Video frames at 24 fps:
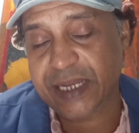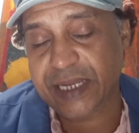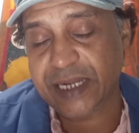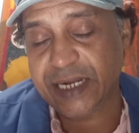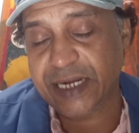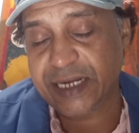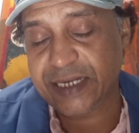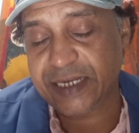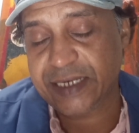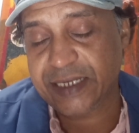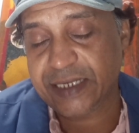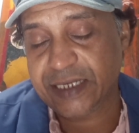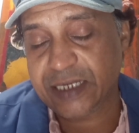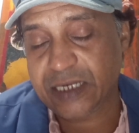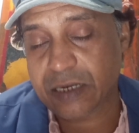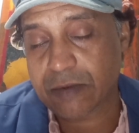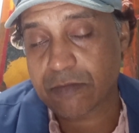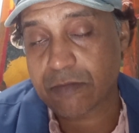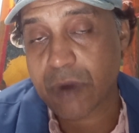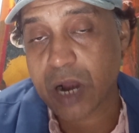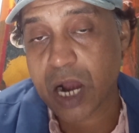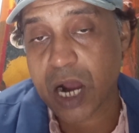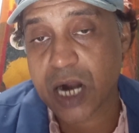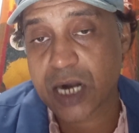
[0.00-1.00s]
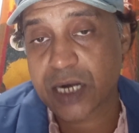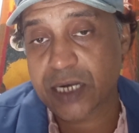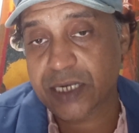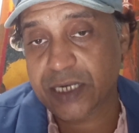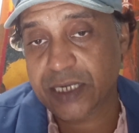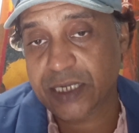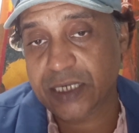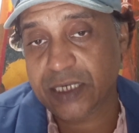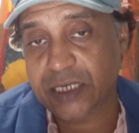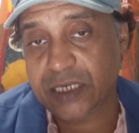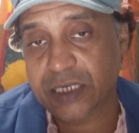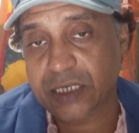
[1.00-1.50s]
getting
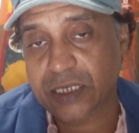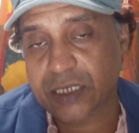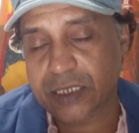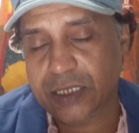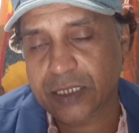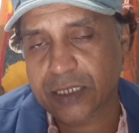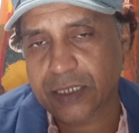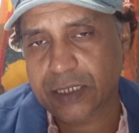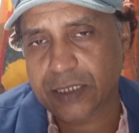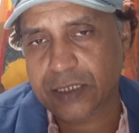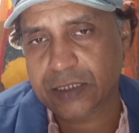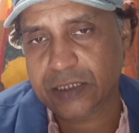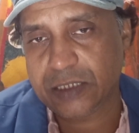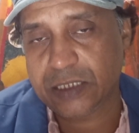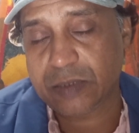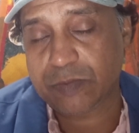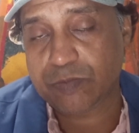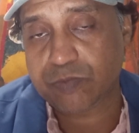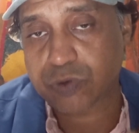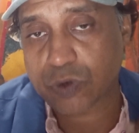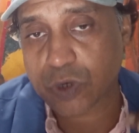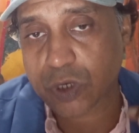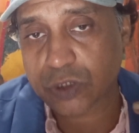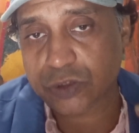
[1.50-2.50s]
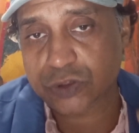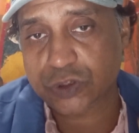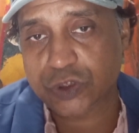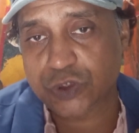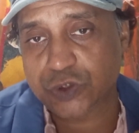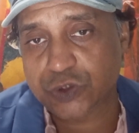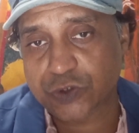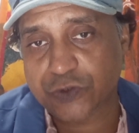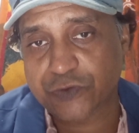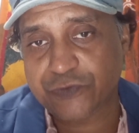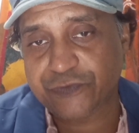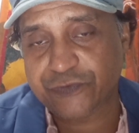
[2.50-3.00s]
command in the
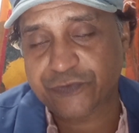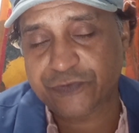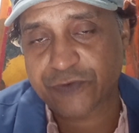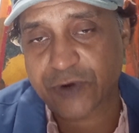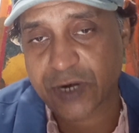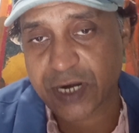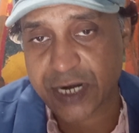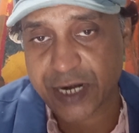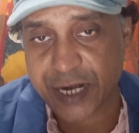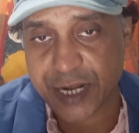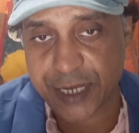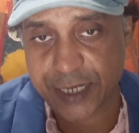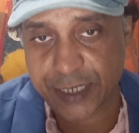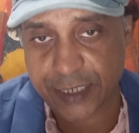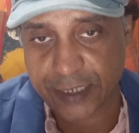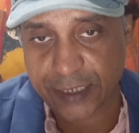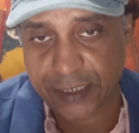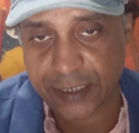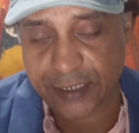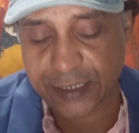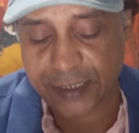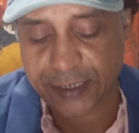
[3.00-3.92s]
process of funding.